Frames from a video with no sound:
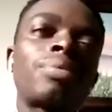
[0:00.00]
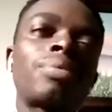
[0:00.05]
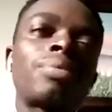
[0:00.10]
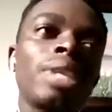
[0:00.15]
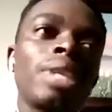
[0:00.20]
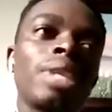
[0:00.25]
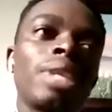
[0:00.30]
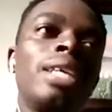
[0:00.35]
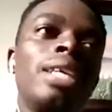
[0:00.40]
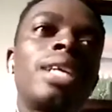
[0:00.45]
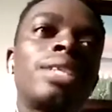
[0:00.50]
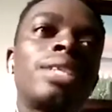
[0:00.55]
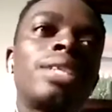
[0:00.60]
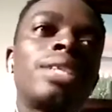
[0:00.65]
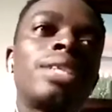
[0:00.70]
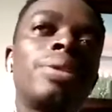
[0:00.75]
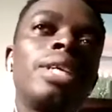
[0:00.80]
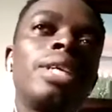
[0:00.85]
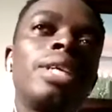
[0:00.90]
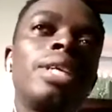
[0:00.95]
There's
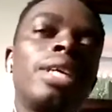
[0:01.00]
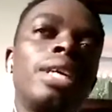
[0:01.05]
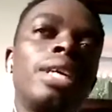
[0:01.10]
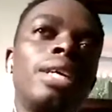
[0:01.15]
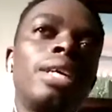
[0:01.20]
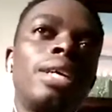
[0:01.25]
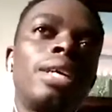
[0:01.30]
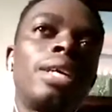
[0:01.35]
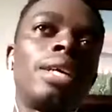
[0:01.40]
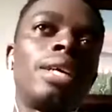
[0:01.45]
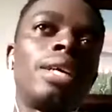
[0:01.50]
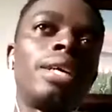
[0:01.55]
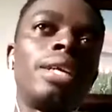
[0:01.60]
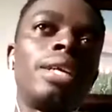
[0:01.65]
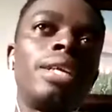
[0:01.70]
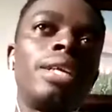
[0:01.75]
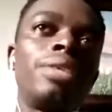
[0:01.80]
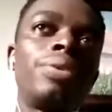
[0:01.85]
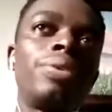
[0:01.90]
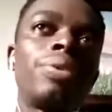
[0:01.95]
actually a
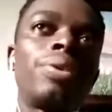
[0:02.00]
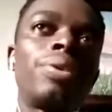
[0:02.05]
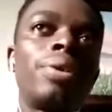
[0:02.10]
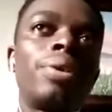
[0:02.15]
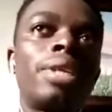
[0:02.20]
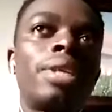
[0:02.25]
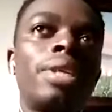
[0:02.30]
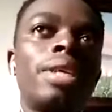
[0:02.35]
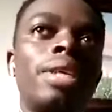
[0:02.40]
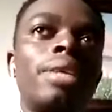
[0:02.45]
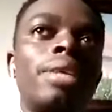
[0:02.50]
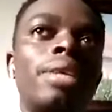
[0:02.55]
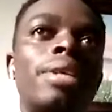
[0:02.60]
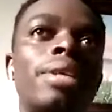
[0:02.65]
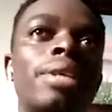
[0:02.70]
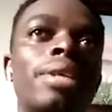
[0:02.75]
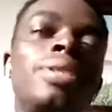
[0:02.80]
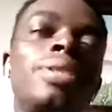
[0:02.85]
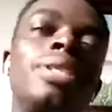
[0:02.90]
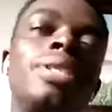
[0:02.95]
little turn here,
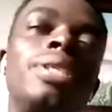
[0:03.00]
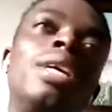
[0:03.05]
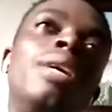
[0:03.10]
because